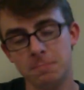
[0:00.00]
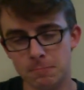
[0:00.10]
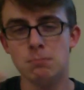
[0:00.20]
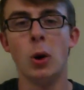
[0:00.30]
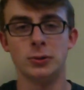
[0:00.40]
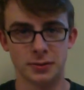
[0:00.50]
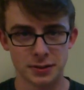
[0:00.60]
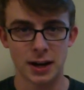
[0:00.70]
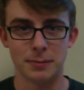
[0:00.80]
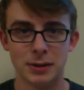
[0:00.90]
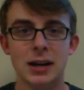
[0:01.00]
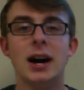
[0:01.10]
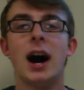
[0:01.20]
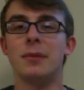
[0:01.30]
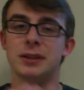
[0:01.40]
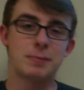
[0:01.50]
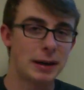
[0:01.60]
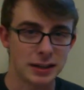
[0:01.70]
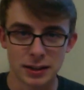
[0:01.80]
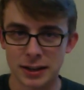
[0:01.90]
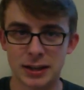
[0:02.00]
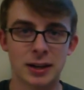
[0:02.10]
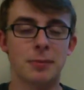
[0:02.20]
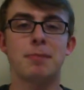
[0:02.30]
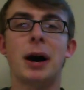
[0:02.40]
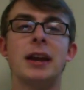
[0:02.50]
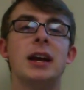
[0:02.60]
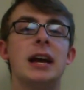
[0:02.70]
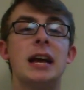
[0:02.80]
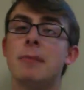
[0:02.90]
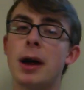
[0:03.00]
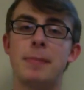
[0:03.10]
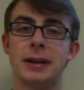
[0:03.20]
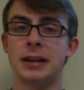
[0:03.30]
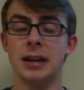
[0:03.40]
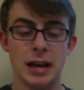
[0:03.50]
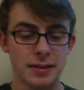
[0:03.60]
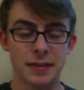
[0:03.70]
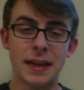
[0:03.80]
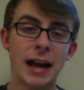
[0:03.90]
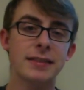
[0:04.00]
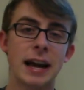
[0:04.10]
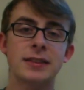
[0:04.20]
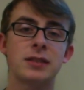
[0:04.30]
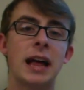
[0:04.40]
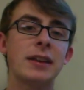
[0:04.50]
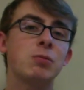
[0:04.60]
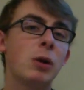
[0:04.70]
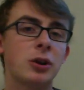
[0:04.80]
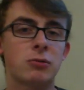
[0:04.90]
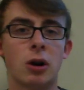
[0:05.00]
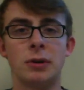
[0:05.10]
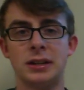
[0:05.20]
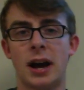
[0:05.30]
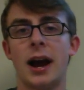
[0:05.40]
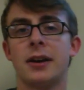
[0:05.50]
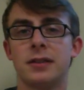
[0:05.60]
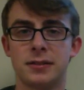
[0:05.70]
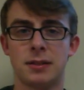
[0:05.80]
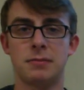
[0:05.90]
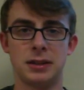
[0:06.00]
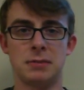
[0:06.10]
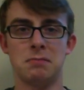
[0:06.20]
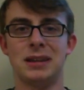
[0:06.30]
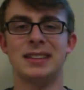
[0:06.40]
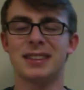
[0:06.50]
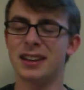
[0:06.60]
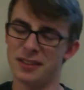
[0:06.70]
Most of the time. I'm just speculating here. But in my opinion, that's what growing tired of something means.